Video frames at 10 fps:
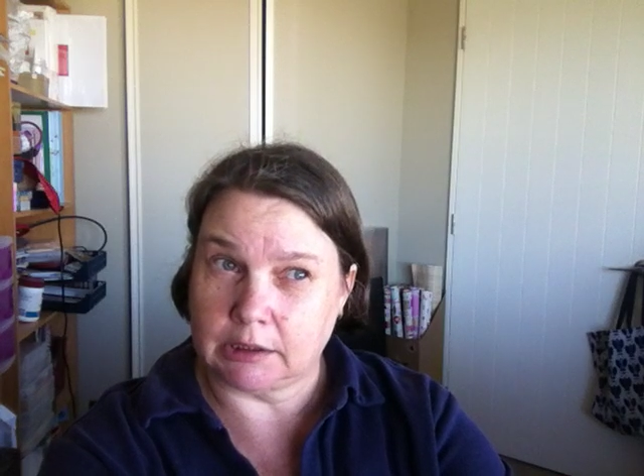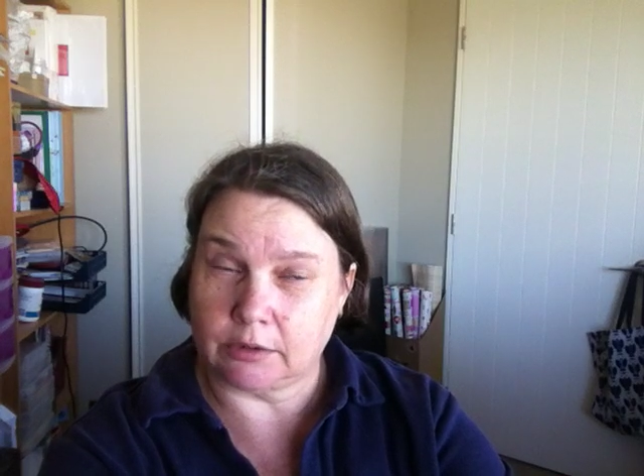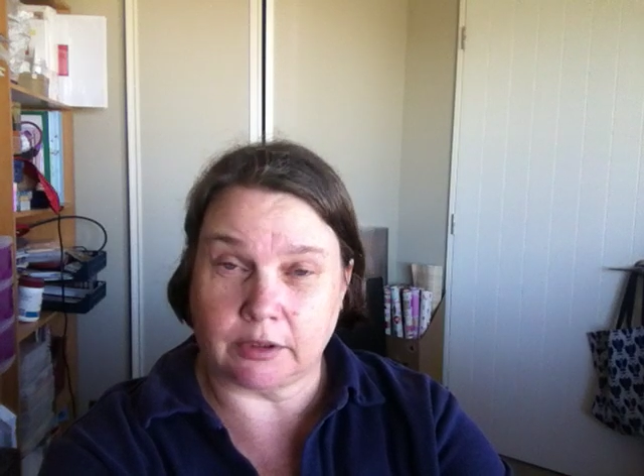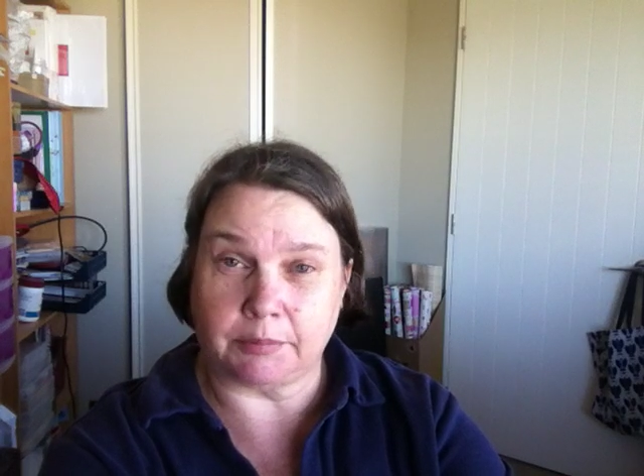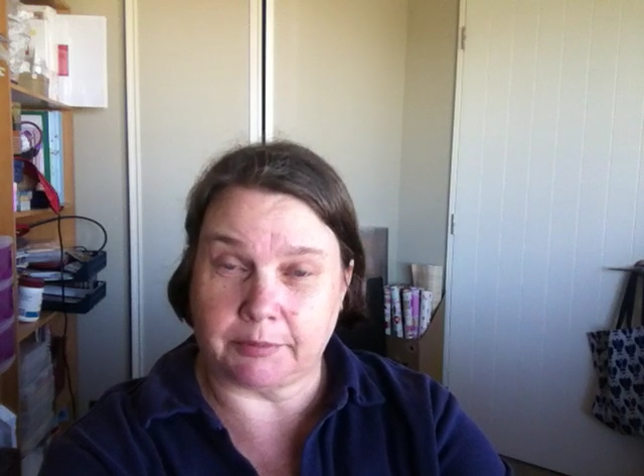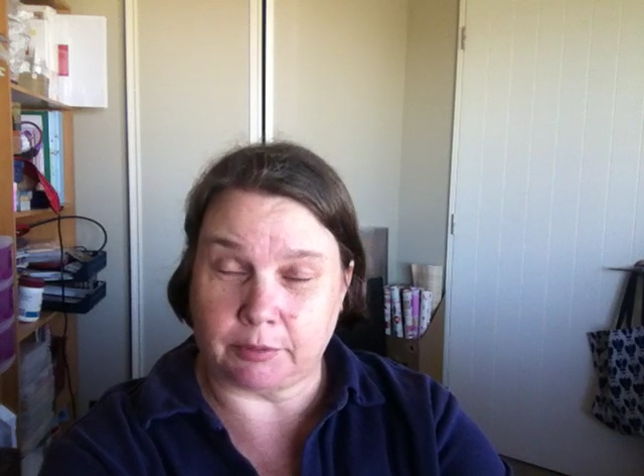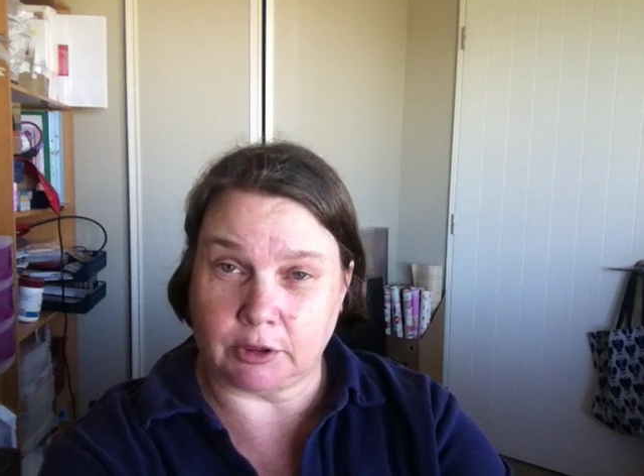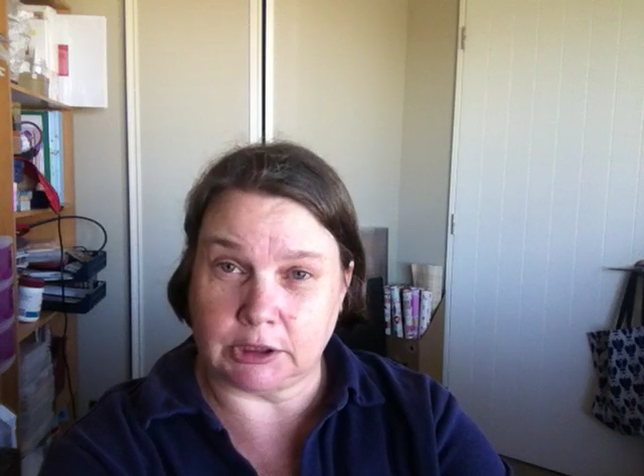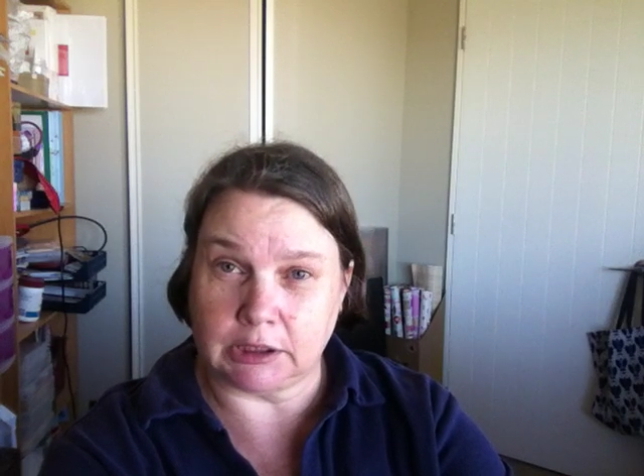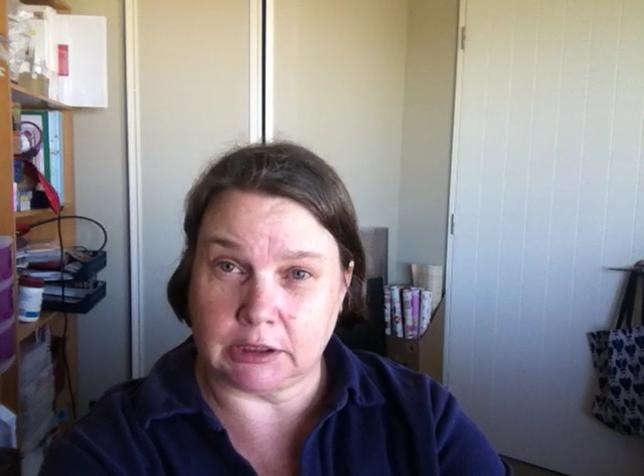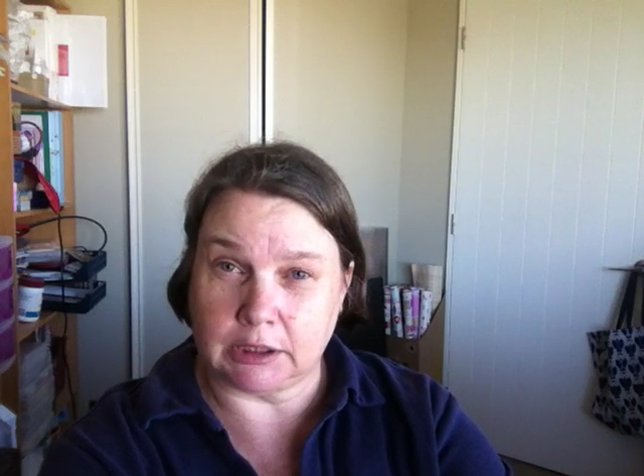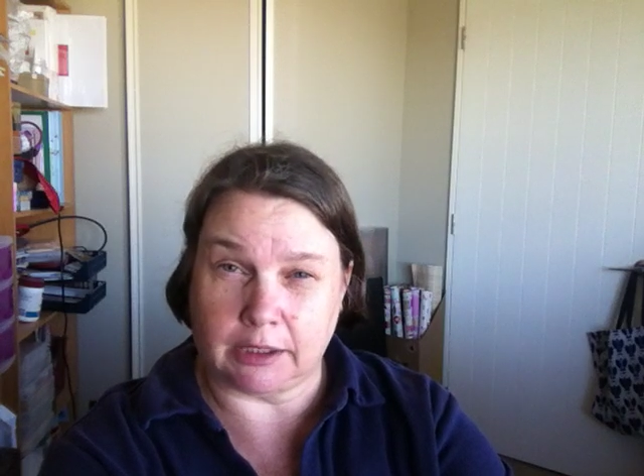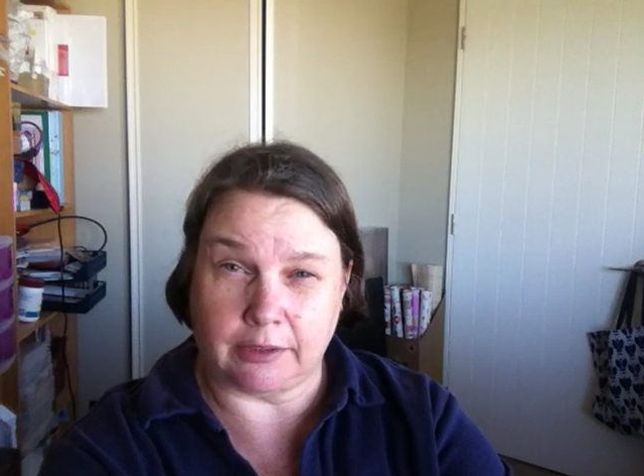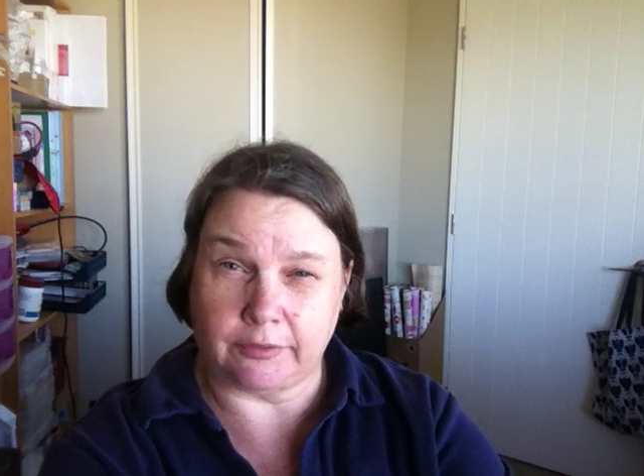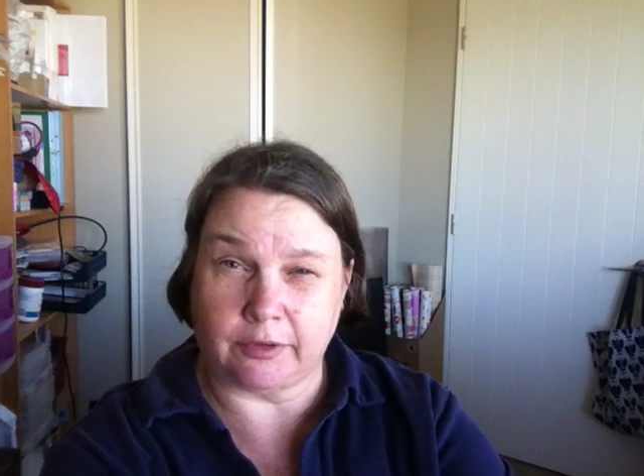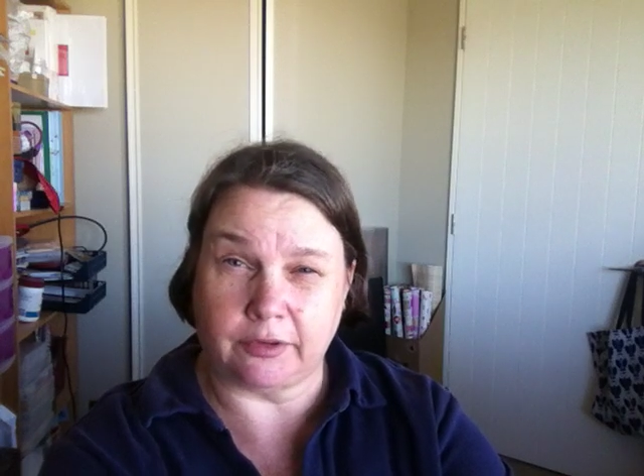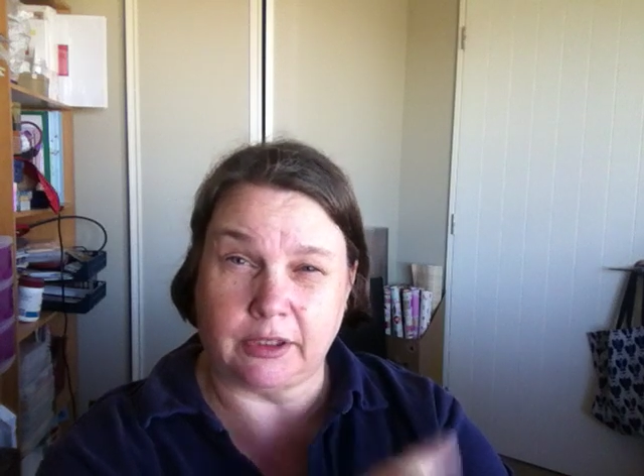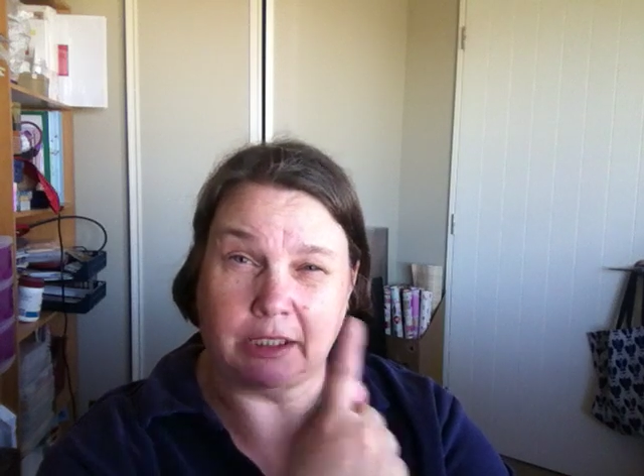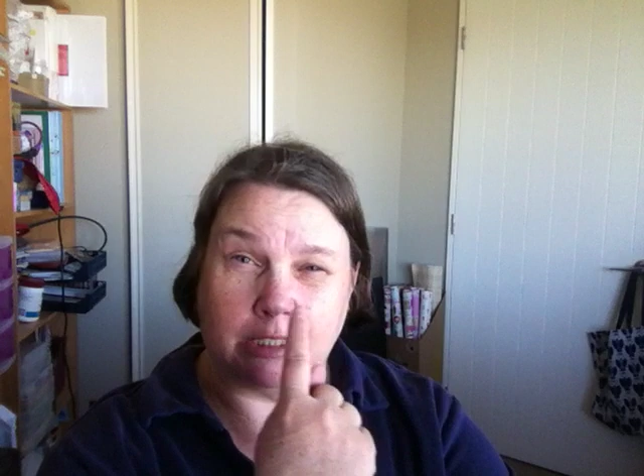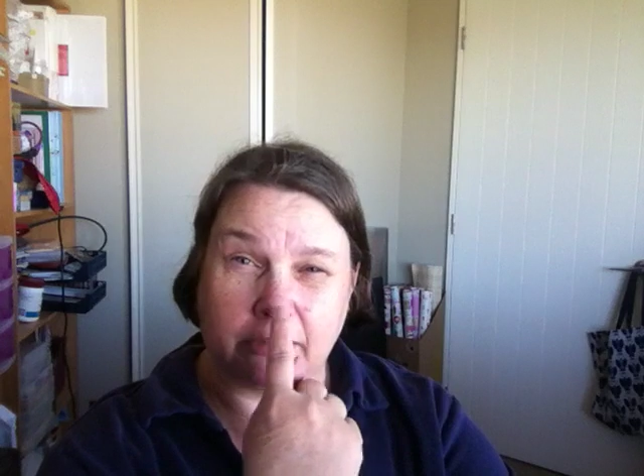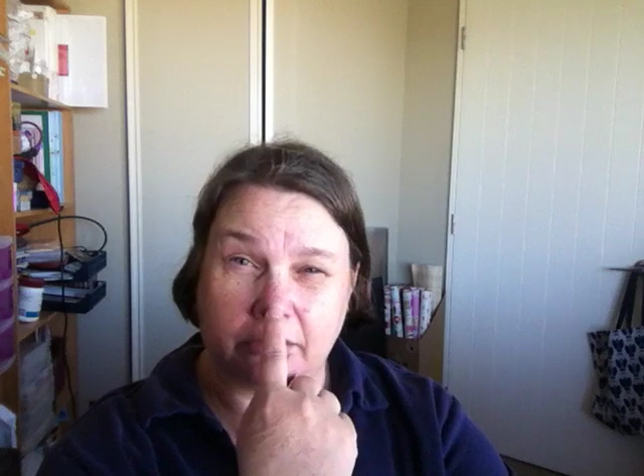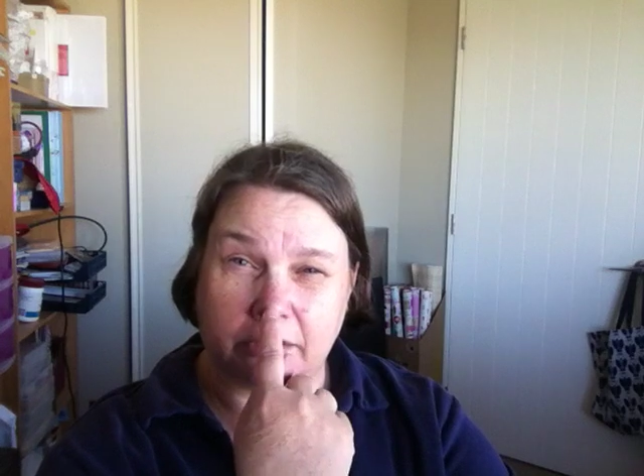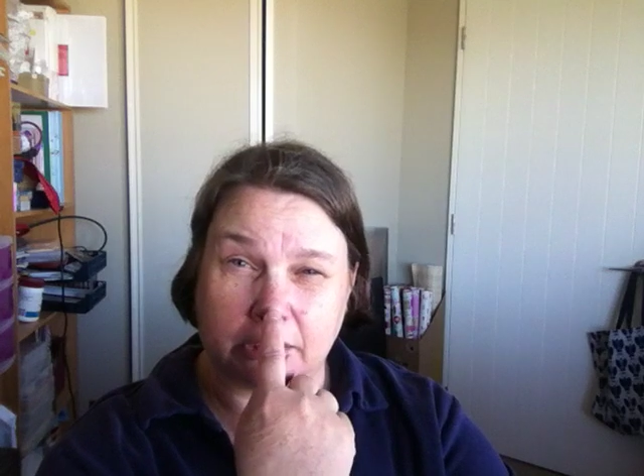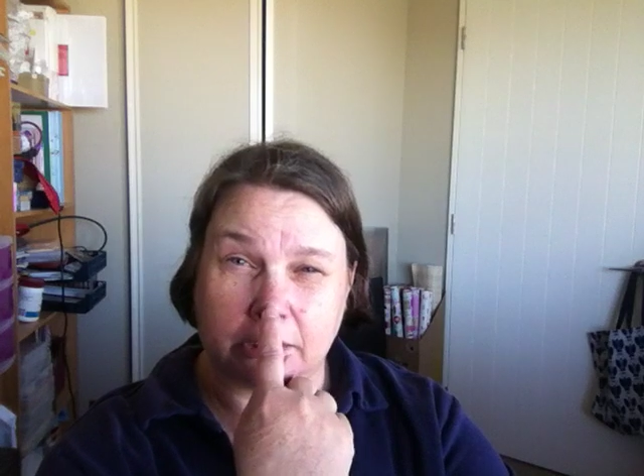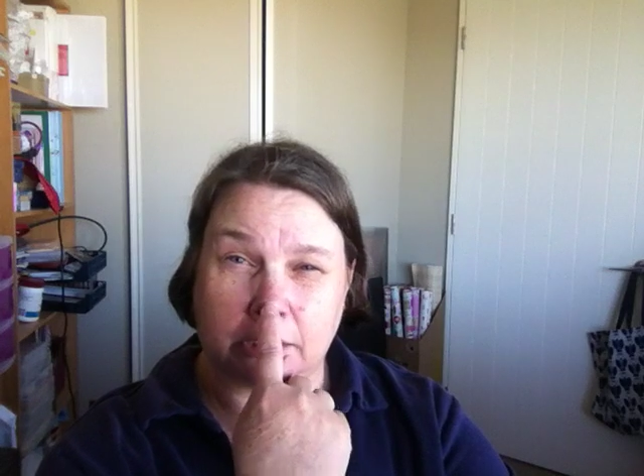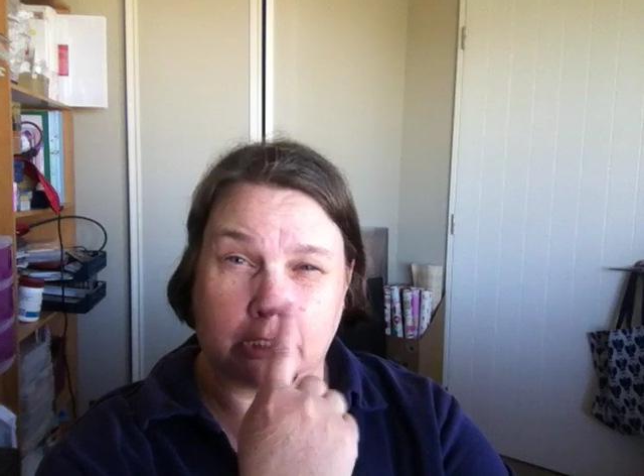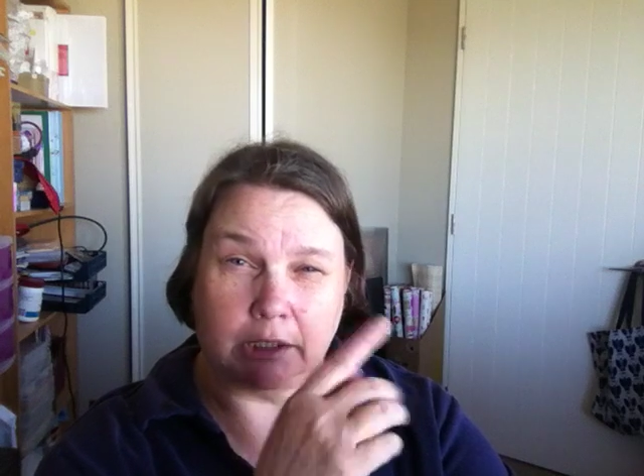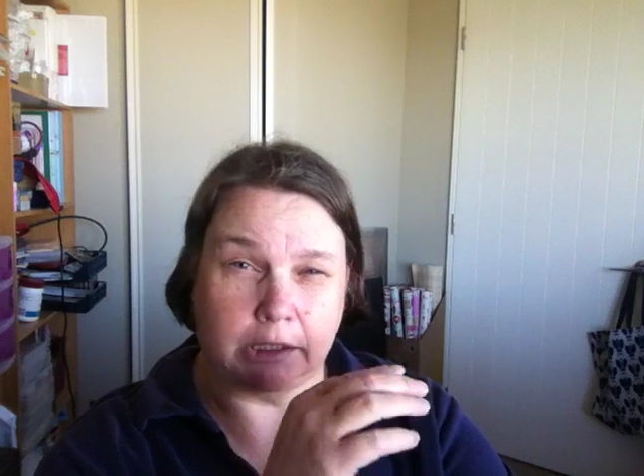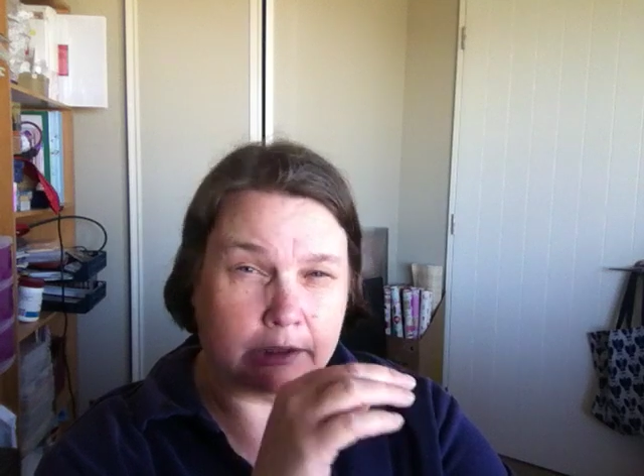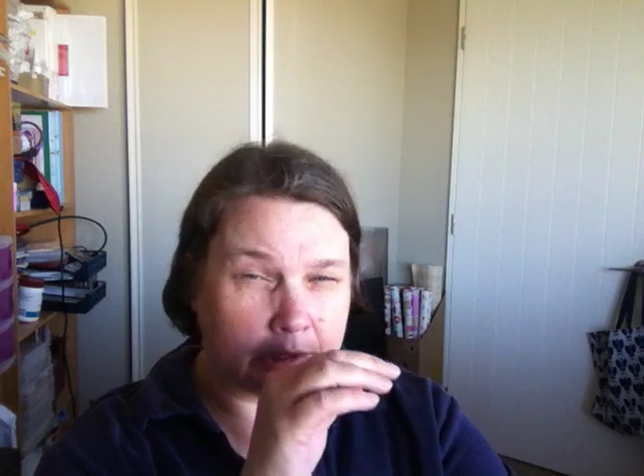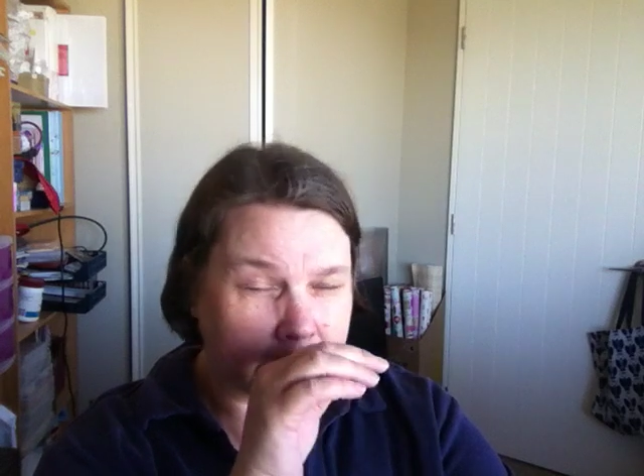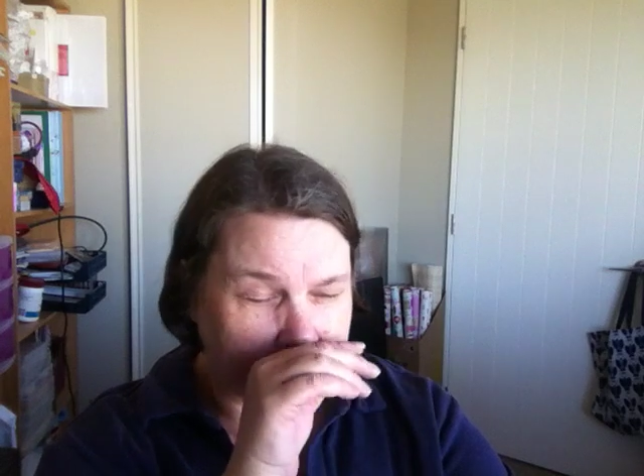Christmas project, and there's a sneeze just hiding.